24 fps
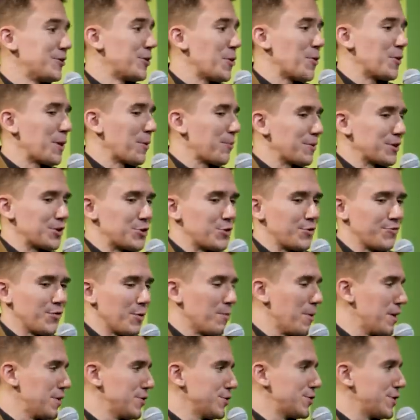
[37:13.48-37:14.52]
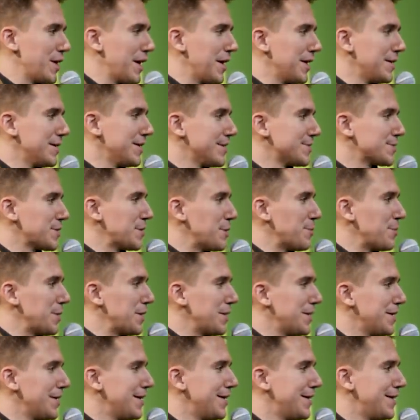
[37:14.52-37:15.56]
know what I'm going to do for Mother's Day. It's going to be
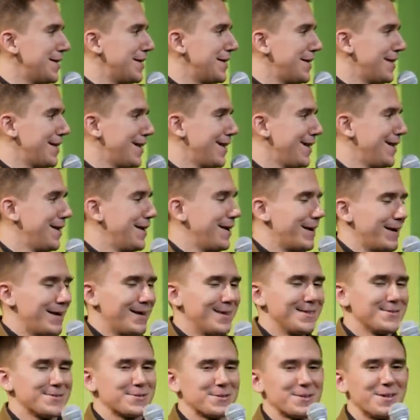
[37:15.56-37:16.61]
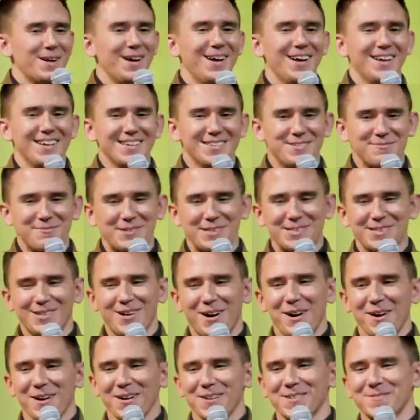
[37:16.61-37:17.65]
a little
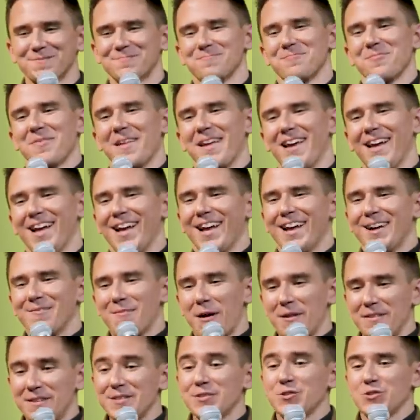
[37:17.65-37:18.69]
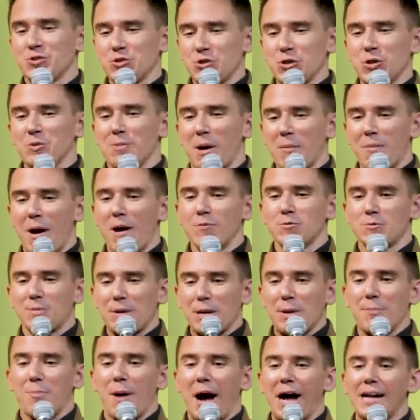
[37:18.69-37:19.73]
hard. This is true. My mom's been
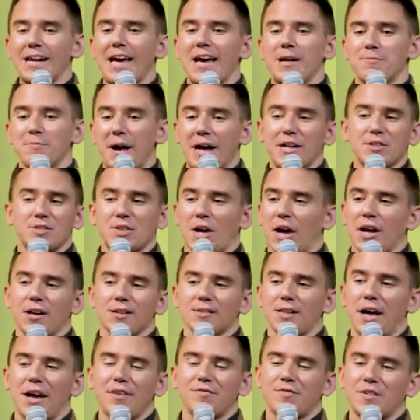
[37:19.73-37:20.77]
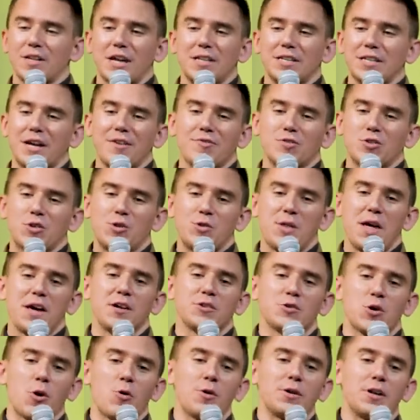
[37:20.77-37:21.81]
a pothead my entire life, and I never knew that
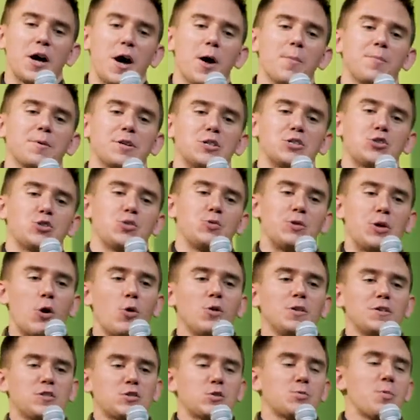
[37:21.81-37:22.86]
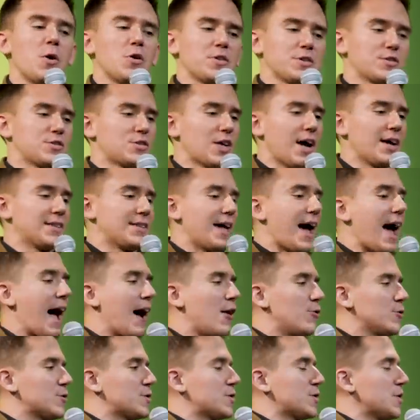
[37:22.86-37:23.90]
growing up because she would only smoke inside the
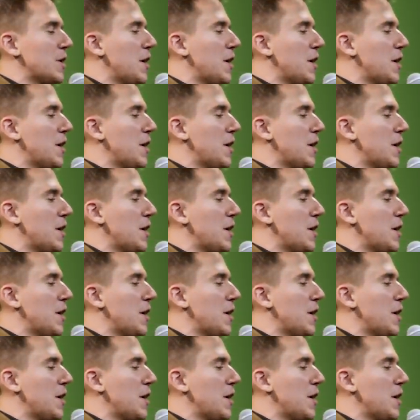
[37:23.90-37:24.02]
house